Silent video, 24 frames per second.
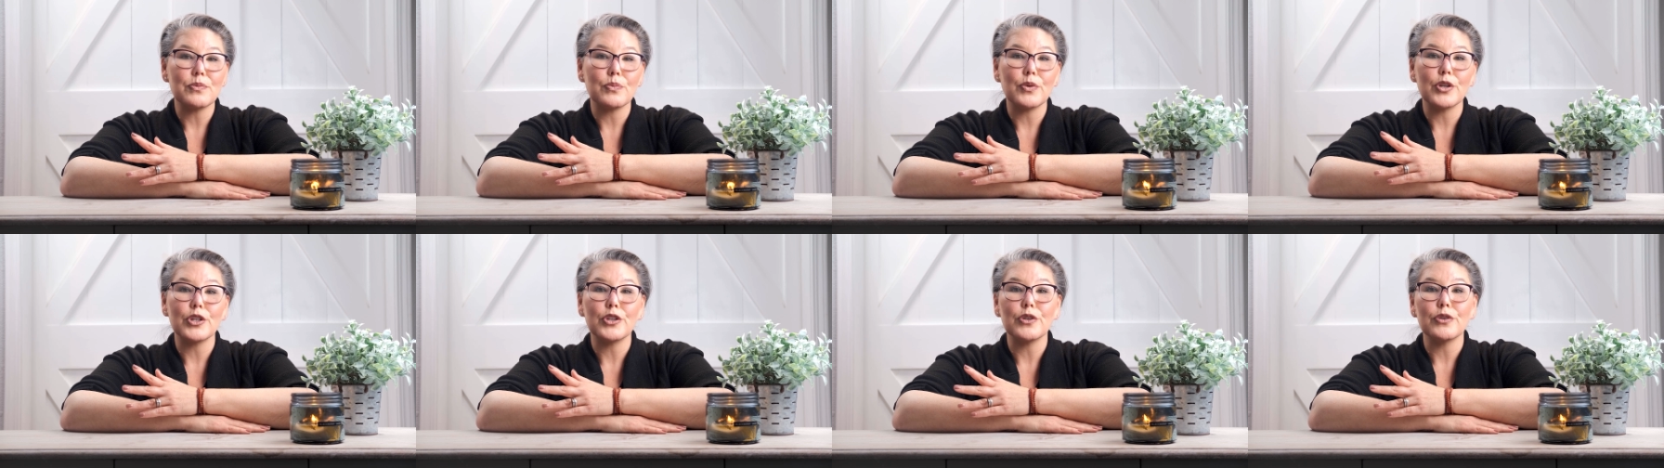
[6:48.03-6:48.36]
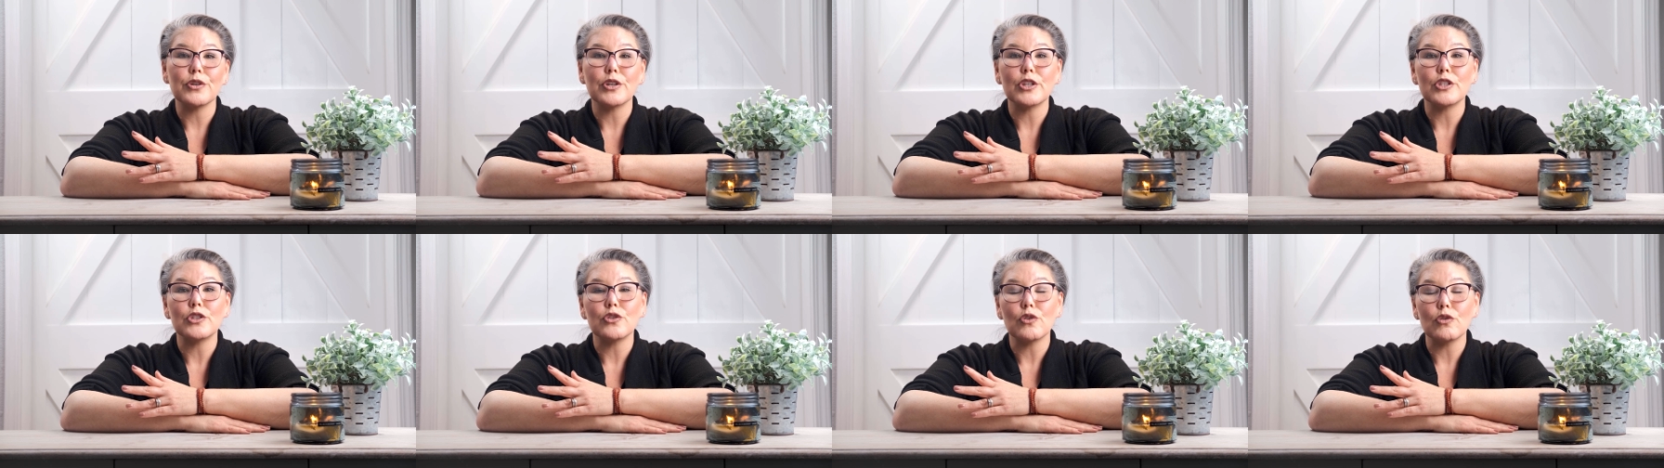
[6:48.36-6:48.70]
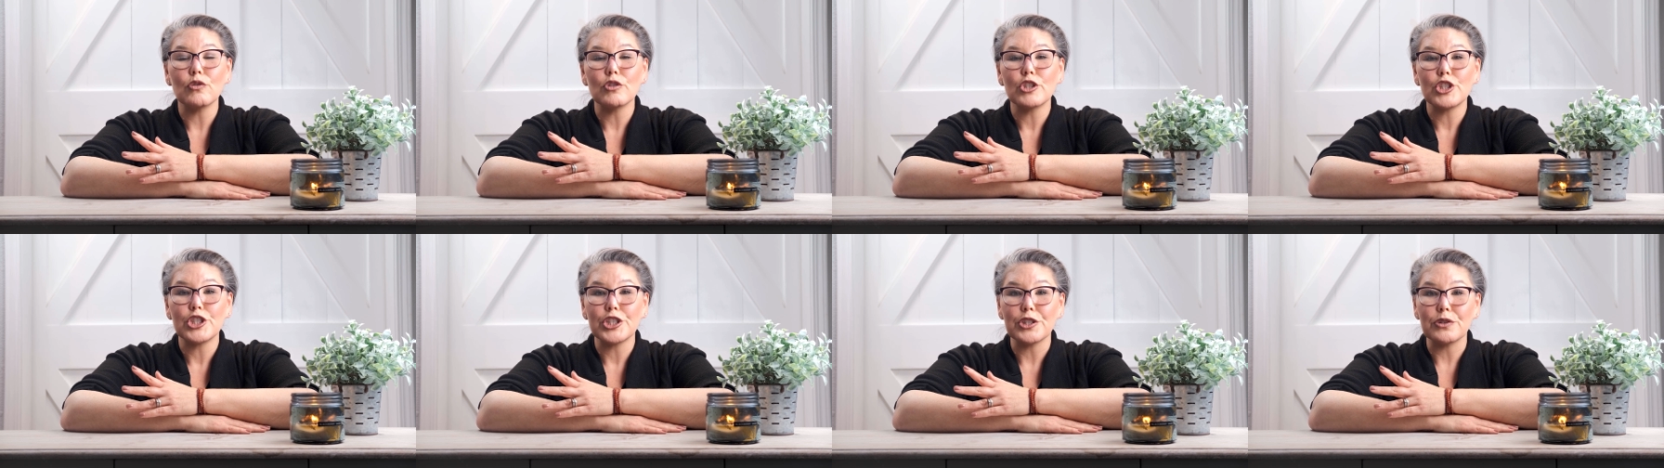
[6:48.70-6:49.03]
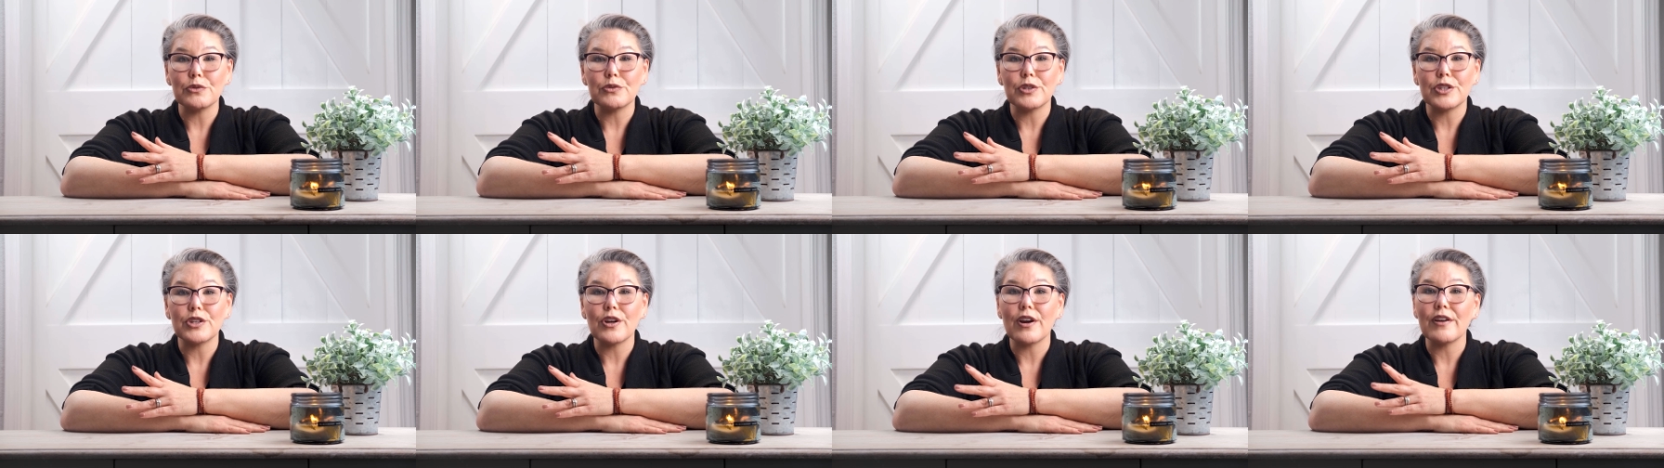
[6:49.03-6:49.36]
where your adult
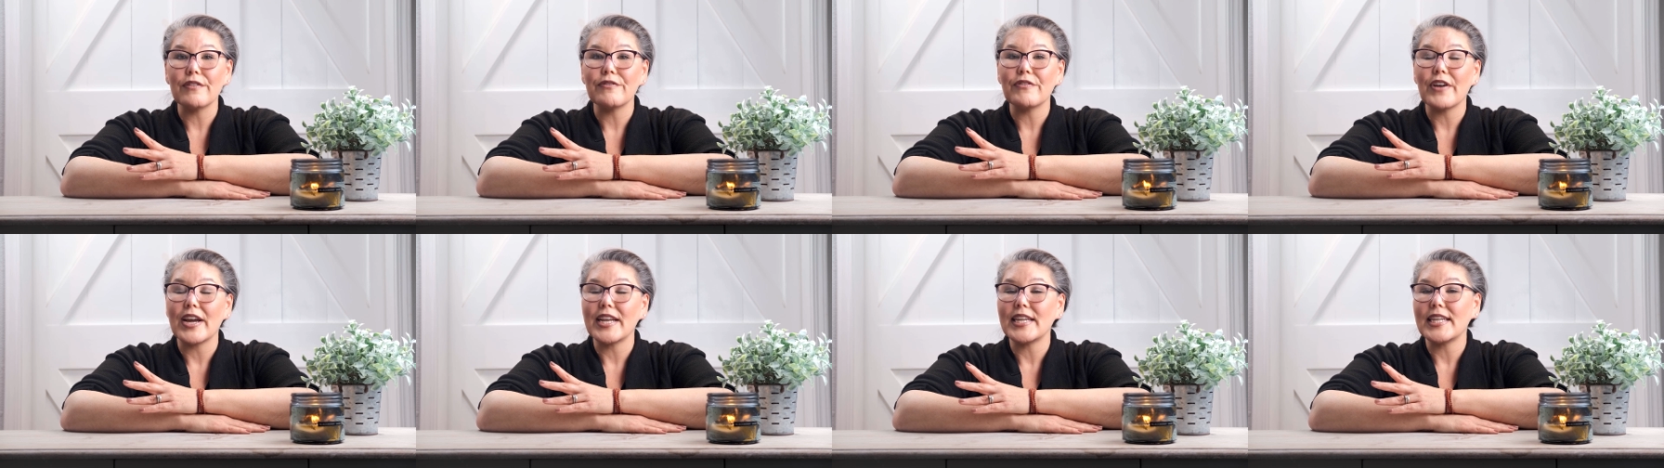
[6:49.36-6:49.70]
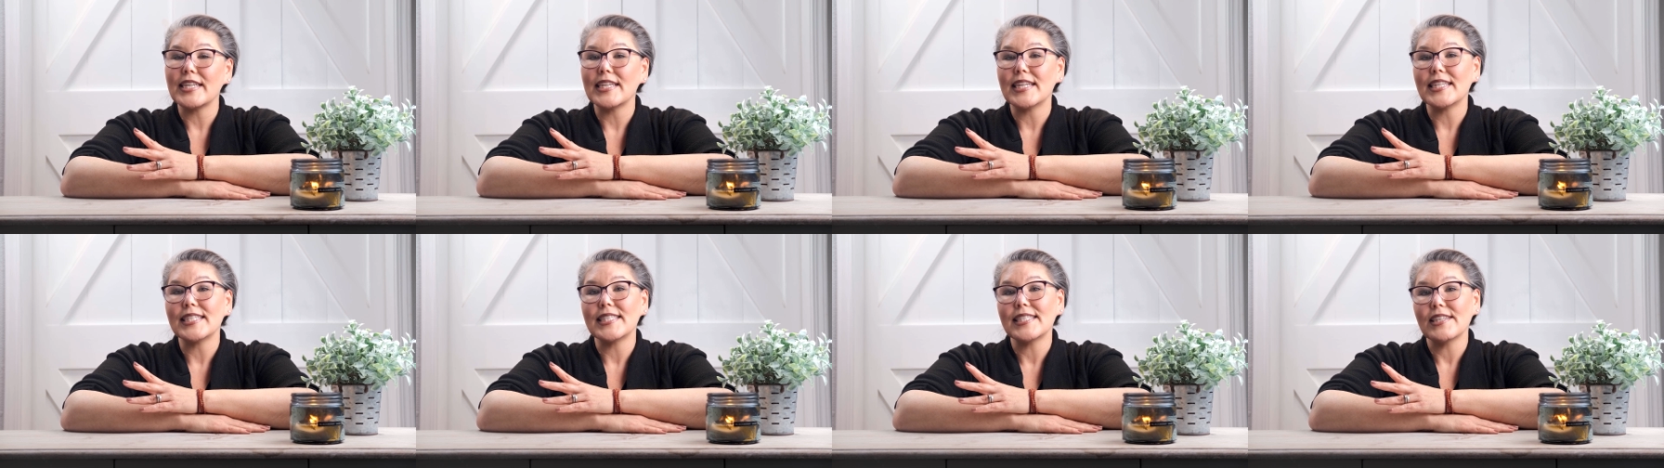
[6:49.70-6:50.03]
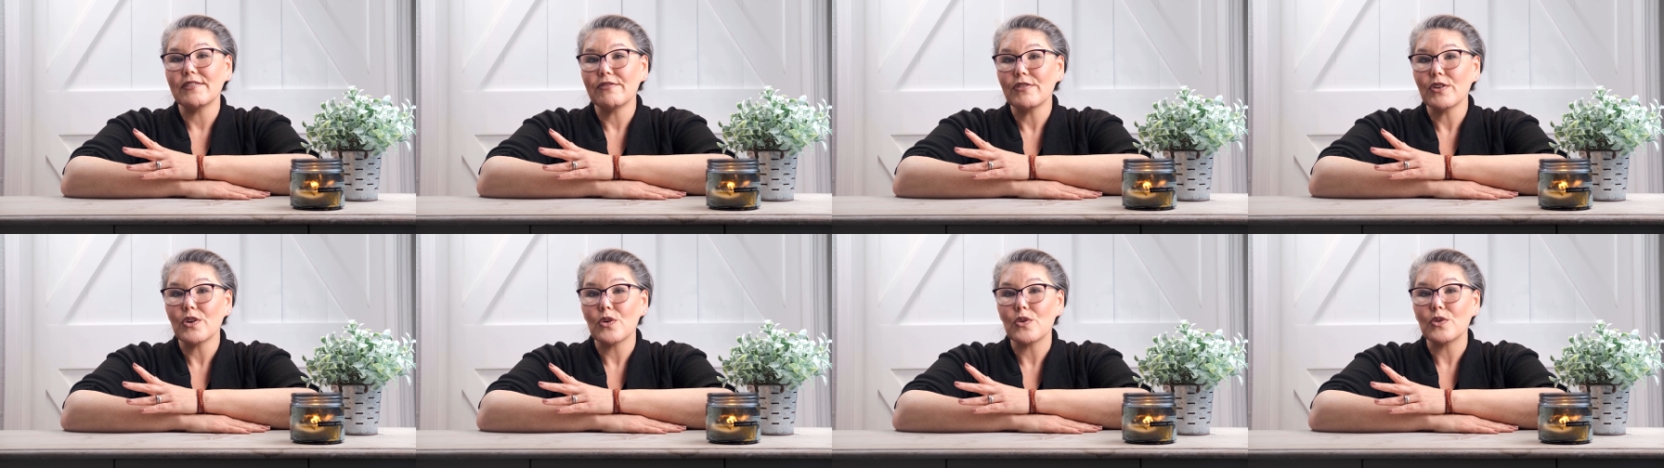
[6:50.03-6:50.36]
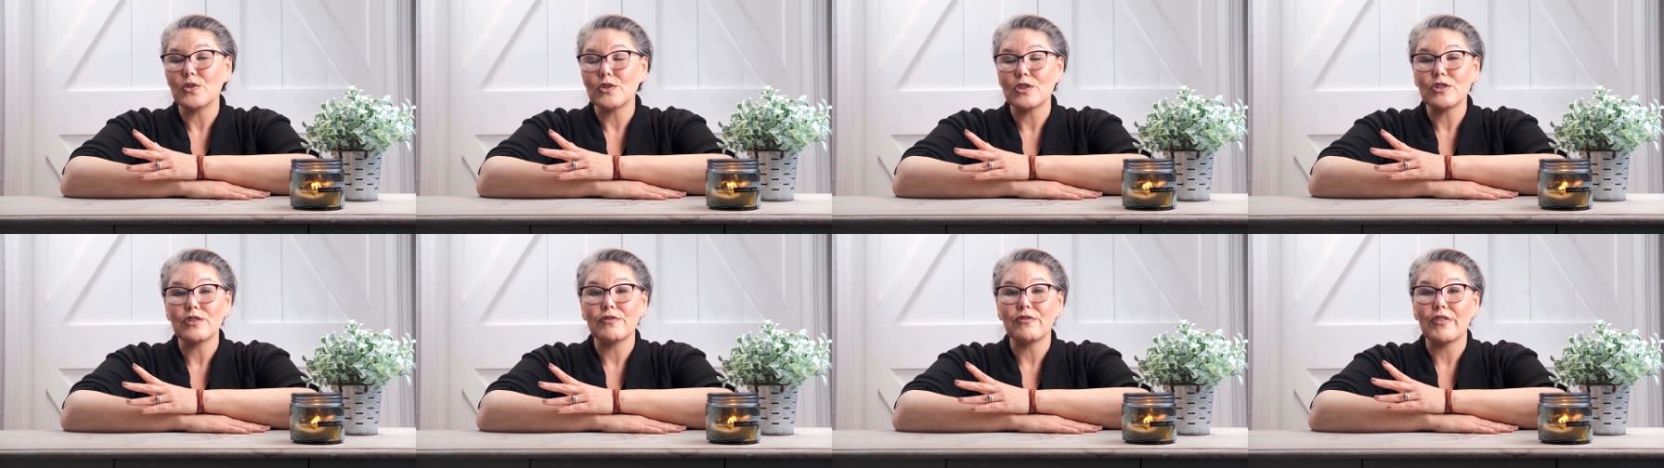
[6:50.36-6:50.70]
children are finding it
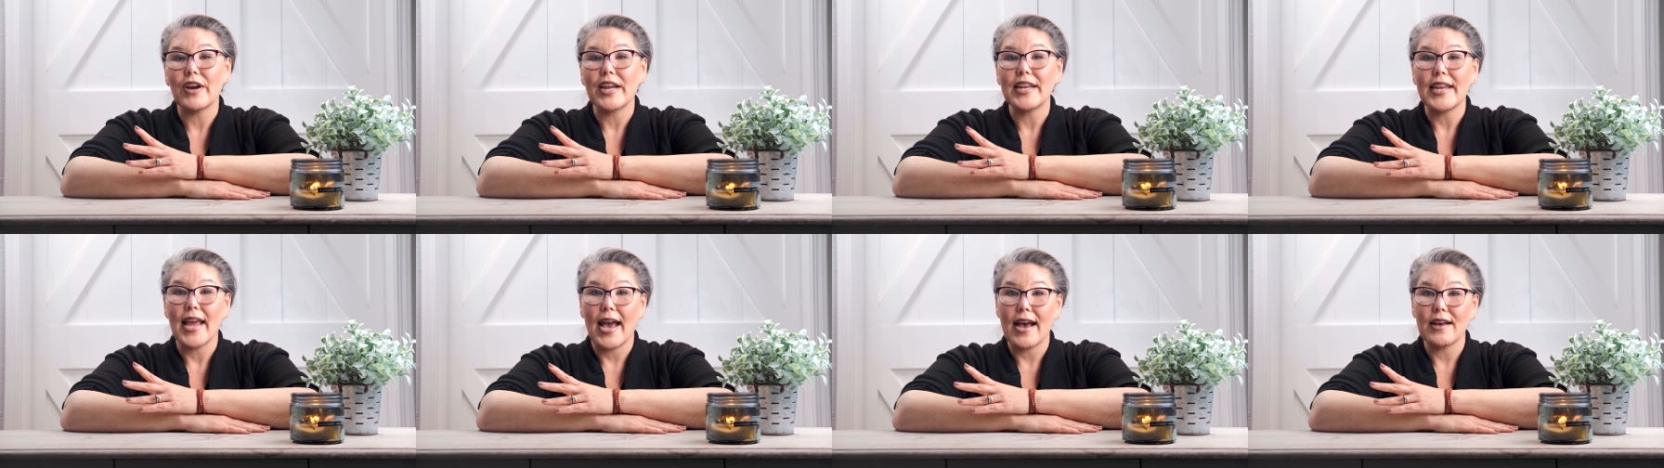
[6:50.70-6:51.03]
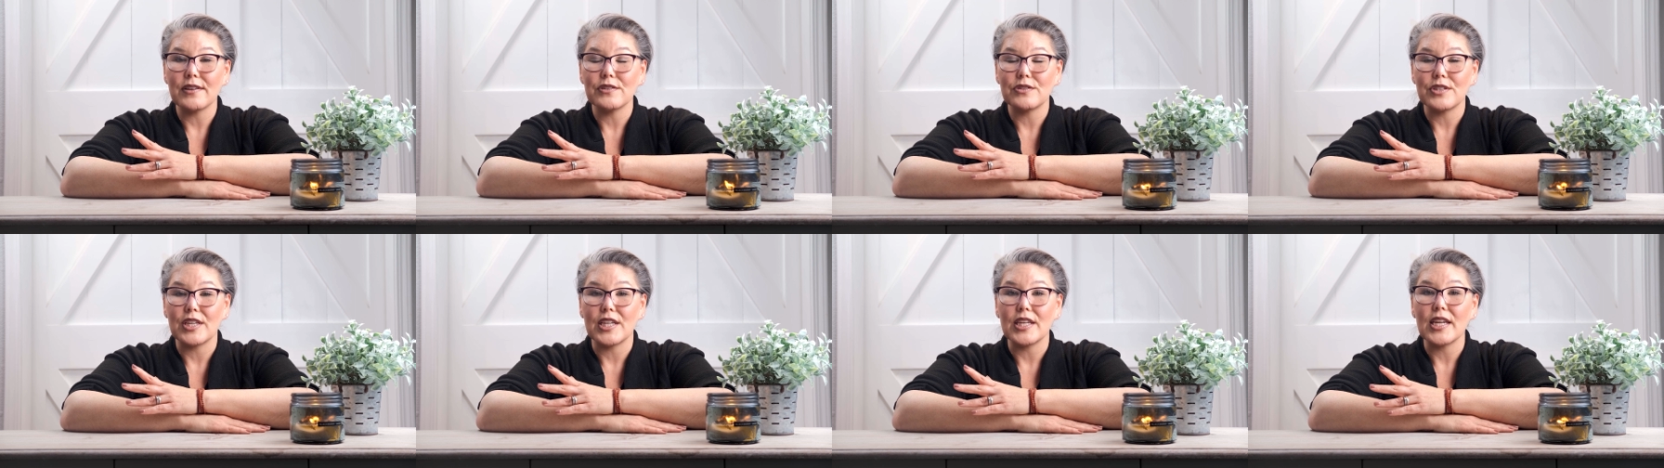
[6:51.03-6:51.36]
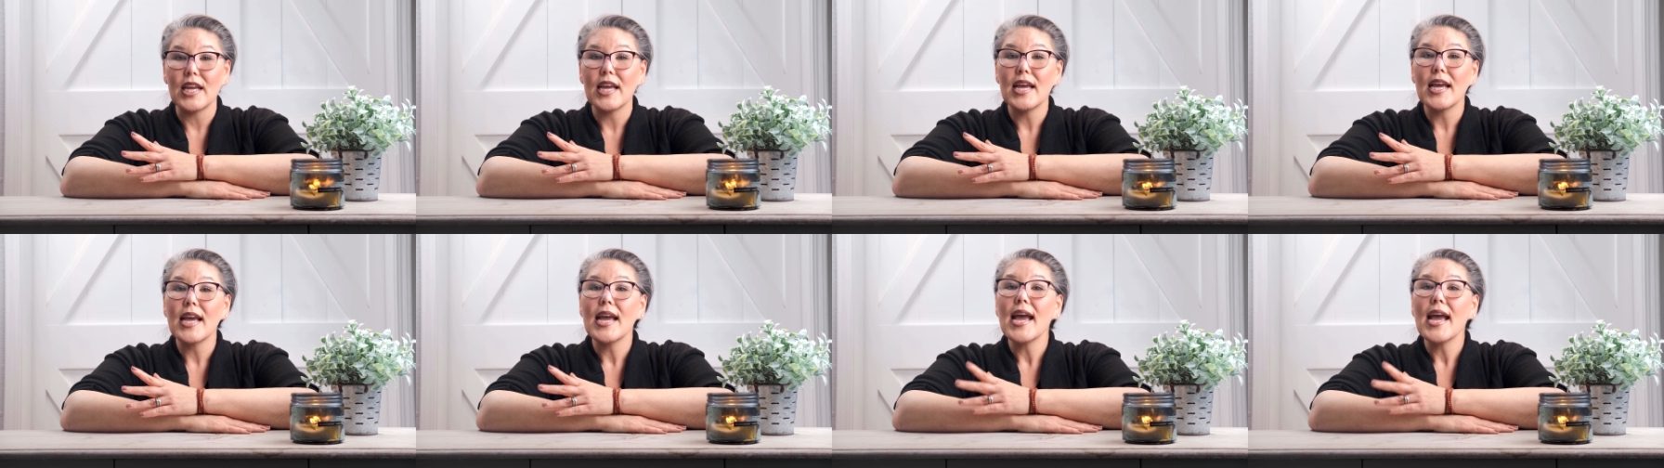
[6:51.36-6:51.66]
difficult to find housing,